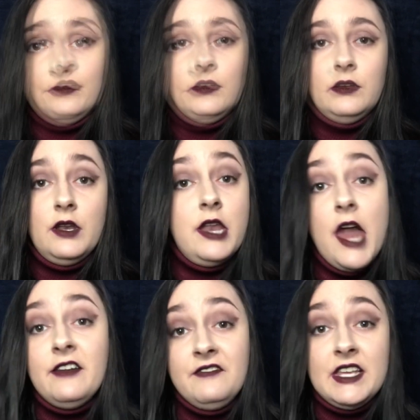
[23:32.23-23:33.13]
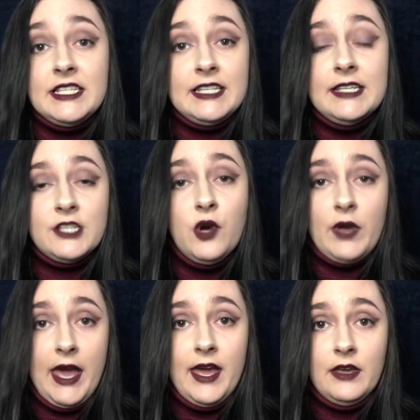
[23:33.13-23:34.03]
None of this is
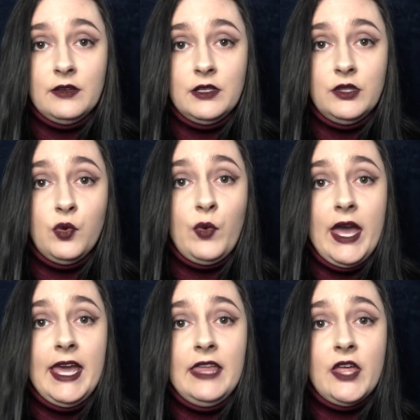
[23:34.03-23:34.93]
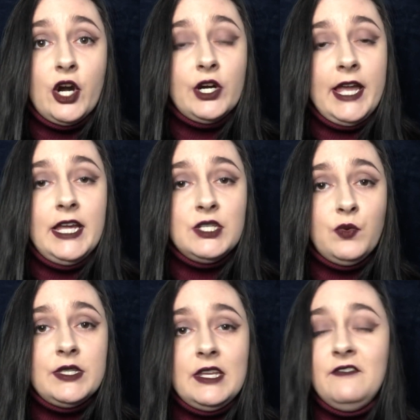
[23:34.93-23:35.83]
okay. The way that her case
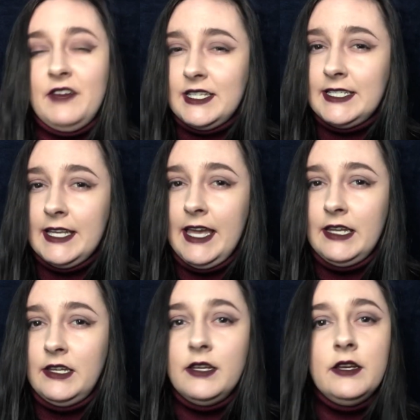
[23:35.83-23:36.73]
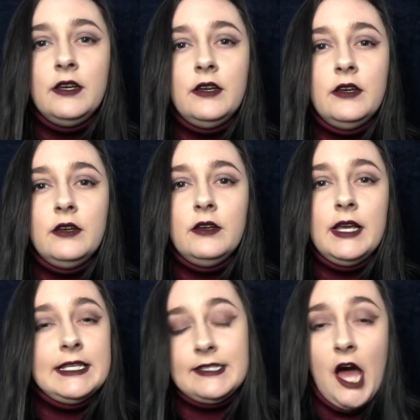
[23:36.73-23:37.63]
was investigated
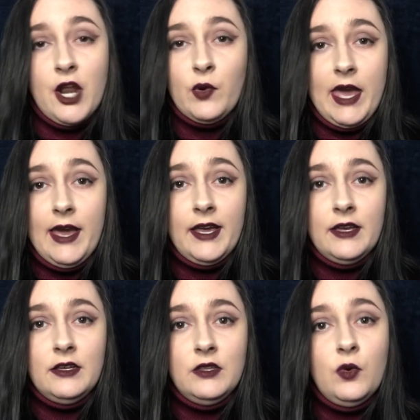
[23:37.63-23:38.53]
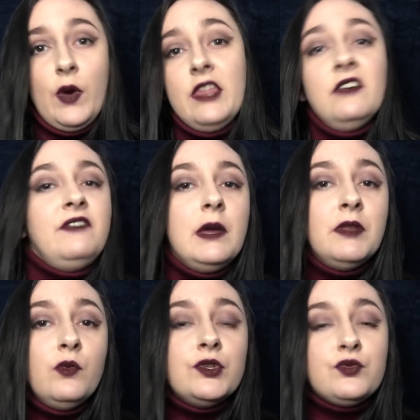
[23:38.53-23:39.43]
is not okay. The way the
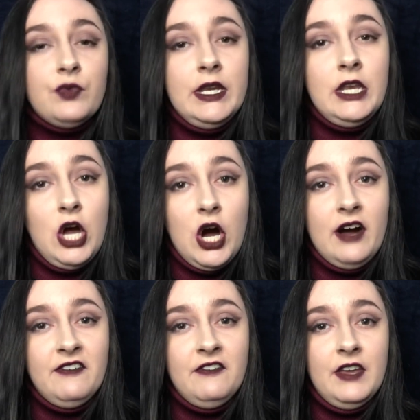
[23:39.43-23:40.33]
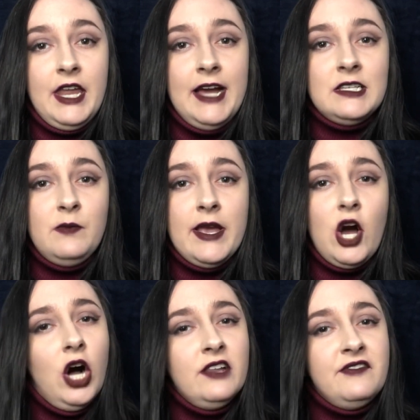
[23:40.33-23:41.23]
family was written off and had to make
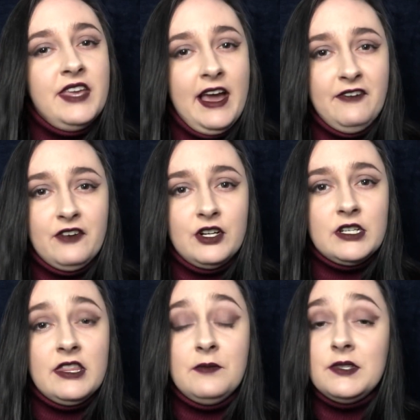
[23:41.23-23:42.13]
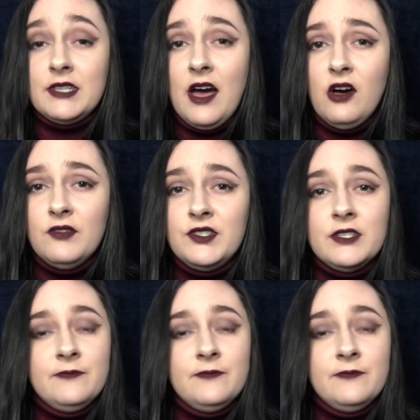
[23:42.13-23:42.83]
all of the effort themselves